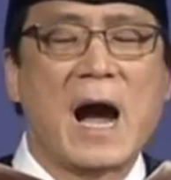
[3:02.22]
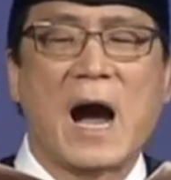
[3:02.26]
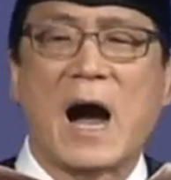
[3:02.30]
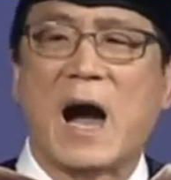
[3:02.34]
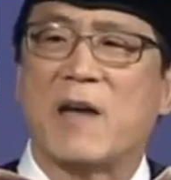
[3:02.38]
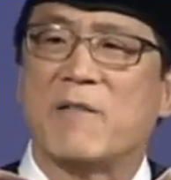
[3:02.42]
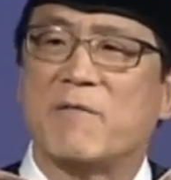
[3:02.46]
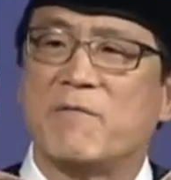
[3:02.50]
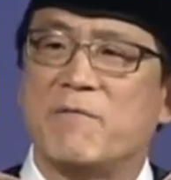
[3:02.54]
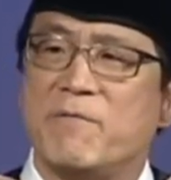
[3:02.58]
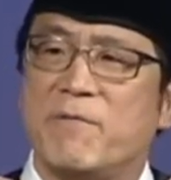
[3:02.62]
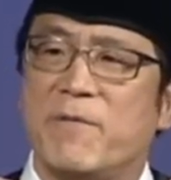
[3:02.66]

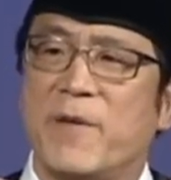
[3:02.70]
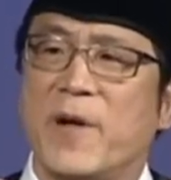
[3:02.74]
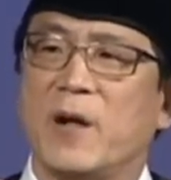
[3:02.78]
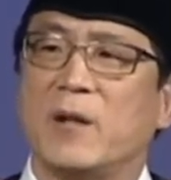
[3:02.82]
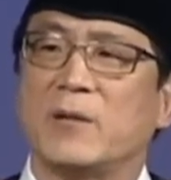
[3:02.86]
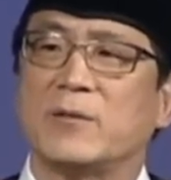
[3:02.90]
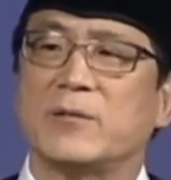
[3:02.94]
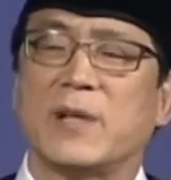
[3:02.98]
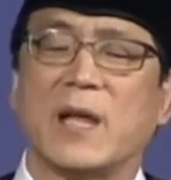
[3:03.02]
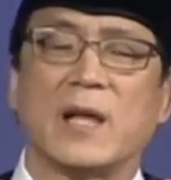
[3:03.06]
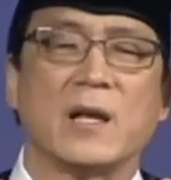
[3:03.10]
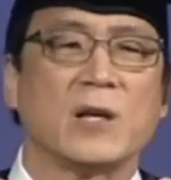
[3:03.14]
I
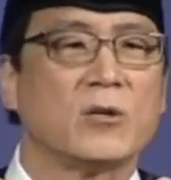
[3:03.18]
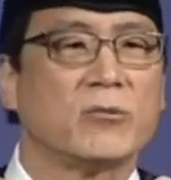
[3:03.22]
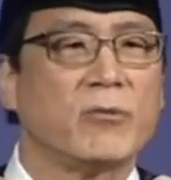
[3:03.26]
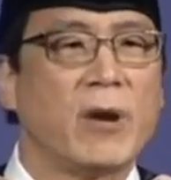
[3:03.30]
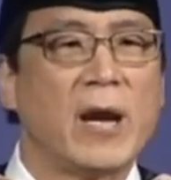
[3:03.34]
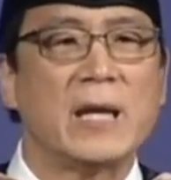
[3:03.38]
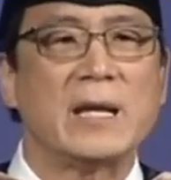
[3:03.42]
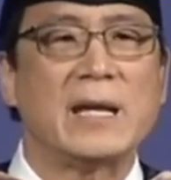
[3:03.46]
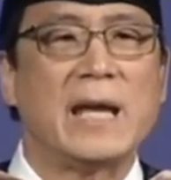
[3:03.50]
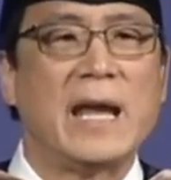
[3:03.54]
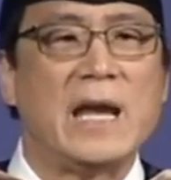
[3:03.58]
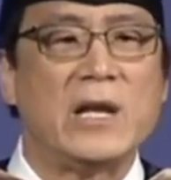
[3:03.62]
felt a
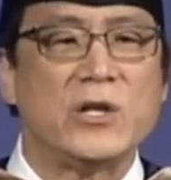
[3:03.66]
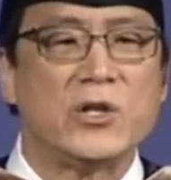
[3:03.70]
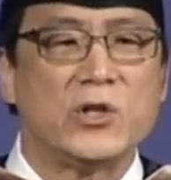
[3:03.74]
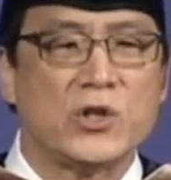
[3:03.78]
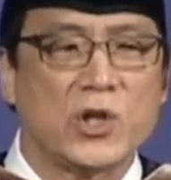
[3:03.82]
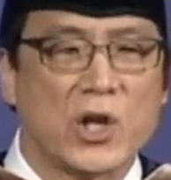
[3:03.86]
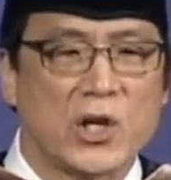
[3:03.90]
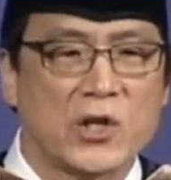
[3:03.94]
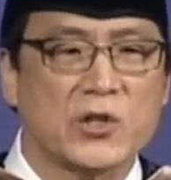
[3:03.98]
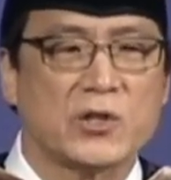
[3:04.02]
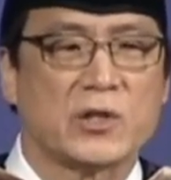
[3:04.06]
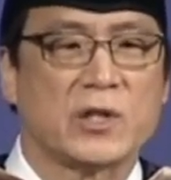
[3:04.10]
great
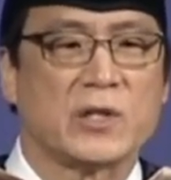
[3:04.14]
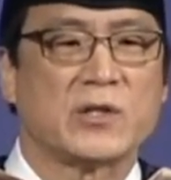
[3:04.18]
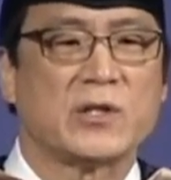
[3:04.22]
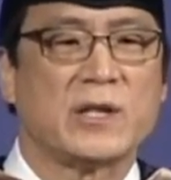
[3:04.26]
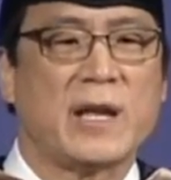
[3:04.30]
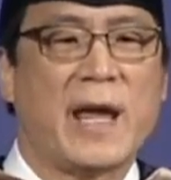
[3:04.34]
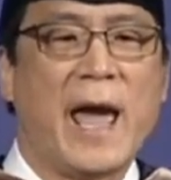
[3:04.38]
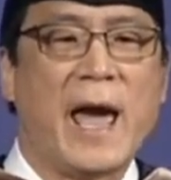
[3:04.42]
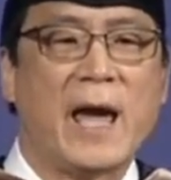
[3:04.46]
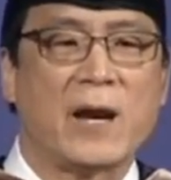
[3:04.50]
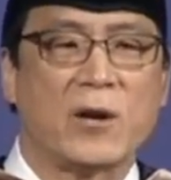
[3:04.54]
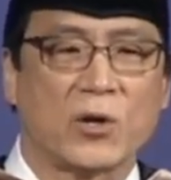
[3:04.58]

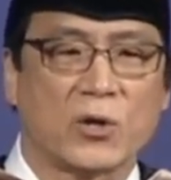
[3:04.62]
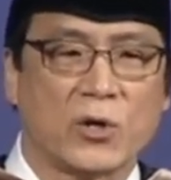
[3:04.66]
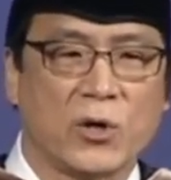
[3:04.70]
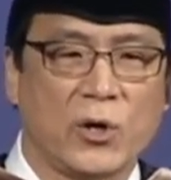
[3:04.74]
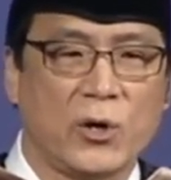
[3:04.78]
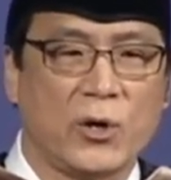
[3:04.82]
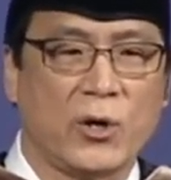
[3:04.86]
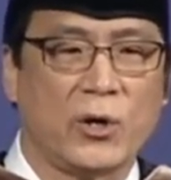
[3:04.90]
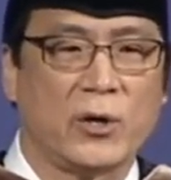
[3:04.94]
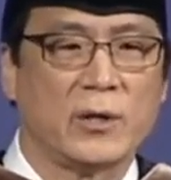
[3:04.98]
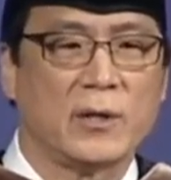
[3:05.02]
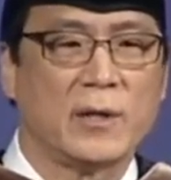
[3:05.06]
injustice had
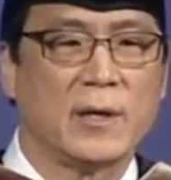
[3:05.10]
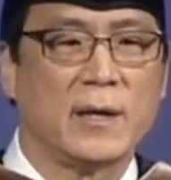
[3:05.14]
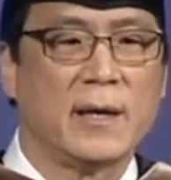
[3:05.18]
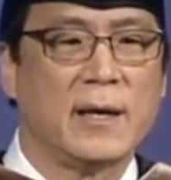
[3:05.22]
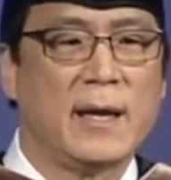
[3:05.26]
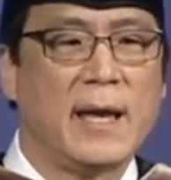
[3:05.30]
occurred